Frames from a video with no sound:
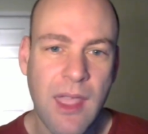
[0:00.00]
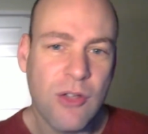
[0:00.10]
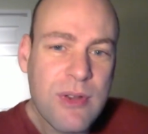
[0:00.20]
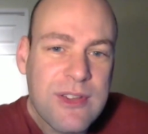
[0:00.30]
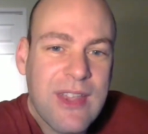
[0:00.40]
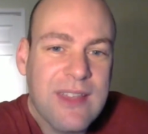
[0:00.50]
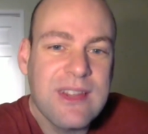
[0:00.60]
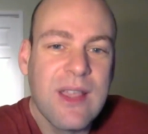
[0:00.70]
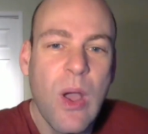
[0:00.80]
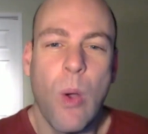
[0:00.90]

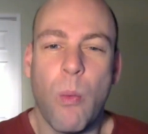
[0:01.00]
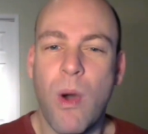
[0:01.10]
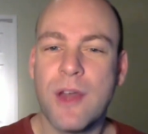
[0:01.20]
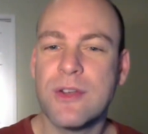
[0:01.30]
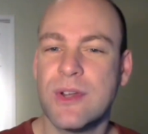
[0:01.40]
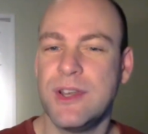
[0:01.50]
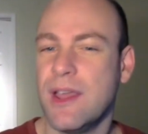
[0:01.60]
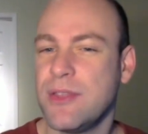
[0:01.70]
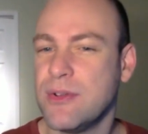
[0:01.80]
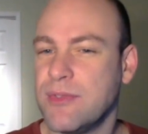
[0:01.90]
Criticizing one or
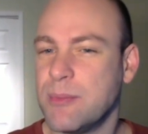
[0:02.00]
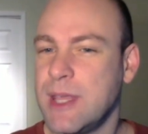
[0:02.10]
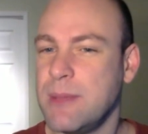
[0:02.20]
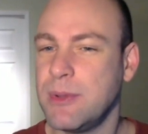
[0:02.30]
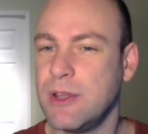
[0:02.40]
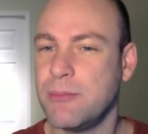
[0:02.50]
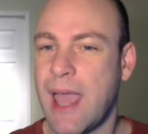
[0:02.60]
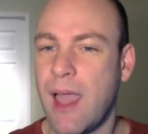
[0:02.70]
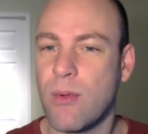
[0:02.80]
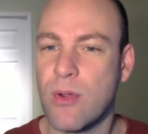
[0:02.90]
another of the people in
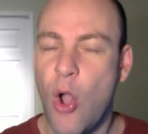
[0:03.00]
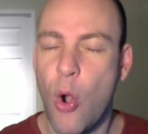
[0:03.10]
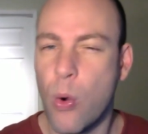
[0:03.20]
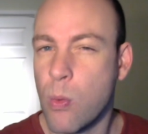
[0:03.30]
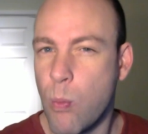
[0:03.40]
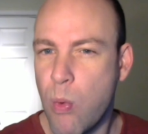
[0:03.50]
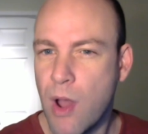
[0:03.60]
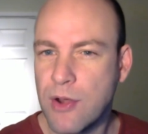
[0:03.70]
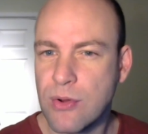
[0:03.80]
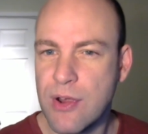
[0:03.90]
power or
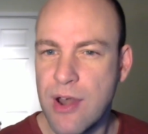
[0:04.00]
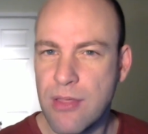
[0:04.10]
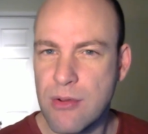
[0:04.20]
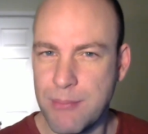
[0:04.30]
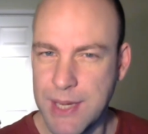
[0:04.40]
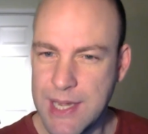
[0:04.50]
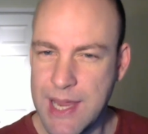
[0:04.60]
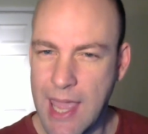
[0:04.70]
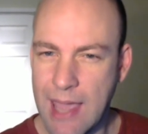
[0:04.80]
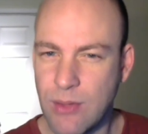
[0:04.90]
one or another
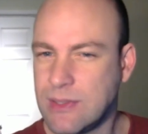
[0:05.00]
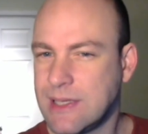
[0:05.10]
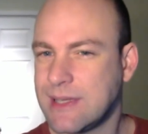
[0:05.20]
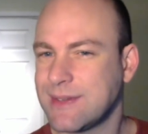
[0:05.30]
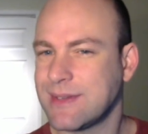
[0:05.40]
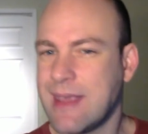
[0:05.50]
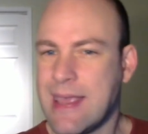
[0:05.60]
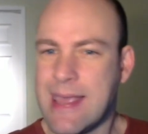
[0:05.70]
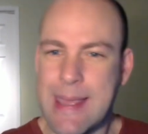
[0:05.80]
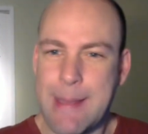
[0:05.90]
media outlets
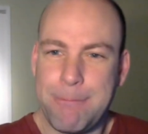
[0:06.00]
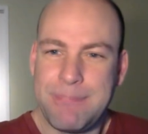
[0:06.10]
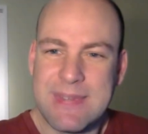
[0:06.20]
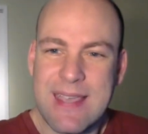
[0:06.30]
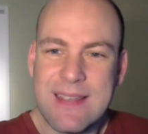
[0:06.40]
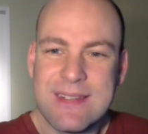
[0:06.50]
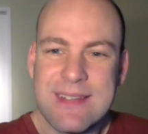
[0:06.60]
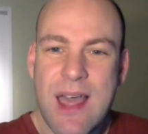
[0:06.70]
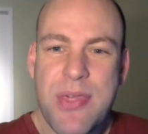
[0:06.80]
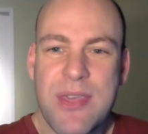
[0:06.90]
does
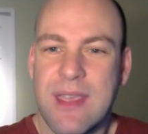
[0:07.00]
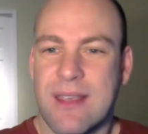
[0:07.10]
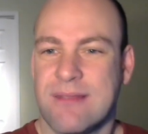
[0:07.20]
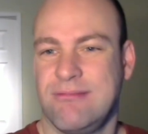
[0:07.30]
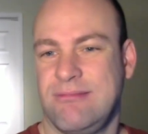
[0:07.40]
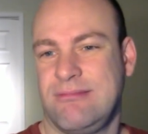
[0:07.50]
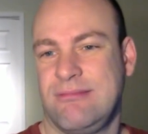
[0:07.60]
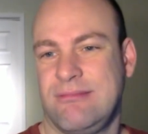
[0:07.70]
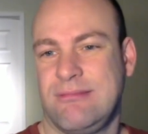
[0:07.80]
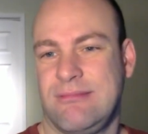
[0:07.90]
nothing,
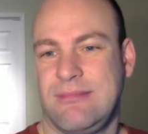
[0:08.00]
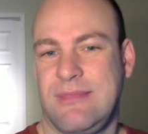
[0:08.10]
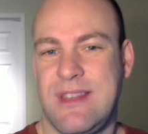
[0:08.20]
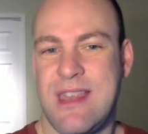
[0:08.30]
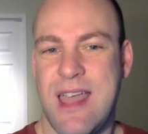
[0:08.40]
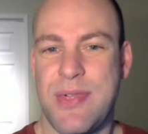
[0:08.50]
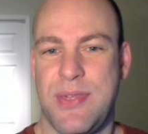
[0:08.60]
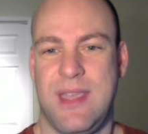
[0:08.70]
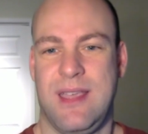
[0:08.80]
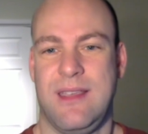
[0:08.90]

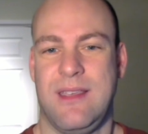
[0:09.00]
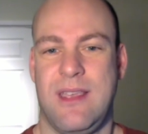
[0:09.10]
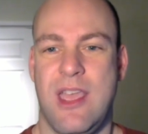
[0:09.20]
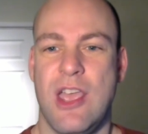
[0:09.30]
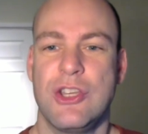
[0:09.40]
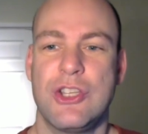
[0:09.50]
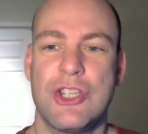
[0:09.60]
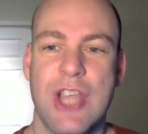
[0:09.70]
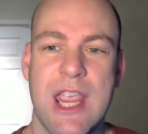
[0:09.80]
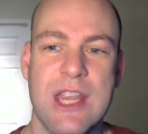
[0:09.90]
nothing to
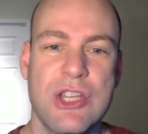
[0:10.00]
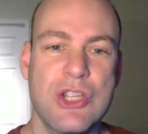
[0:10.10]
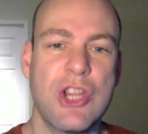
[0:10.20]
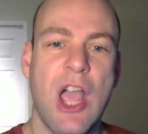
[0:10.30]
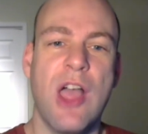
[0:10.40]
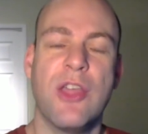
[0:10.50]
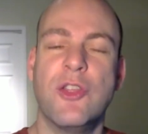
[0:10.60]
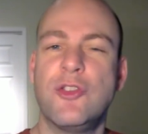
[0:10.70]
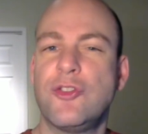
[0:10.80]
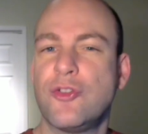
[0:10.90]
change
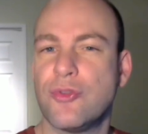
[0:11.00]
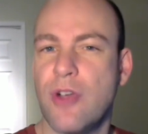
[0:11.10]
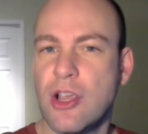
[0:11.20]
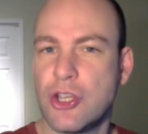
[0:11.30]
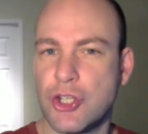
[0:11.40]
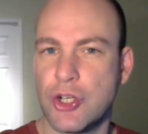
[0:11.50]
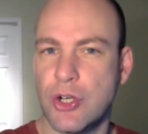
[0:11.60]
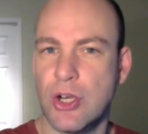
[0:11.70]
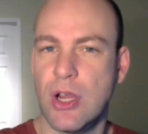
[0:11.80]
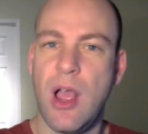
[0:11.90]
the
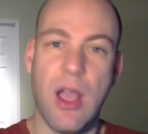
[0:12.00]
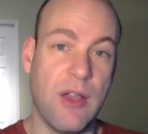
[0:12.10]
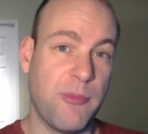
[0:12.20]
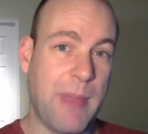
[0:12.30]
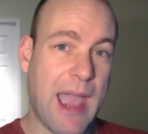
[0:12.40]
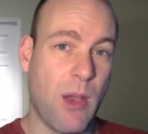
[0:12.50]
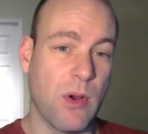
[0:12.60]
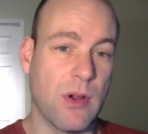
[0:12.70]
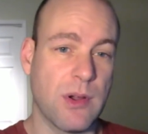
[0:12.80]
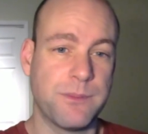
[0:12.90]
structure of
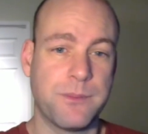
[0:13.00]
power.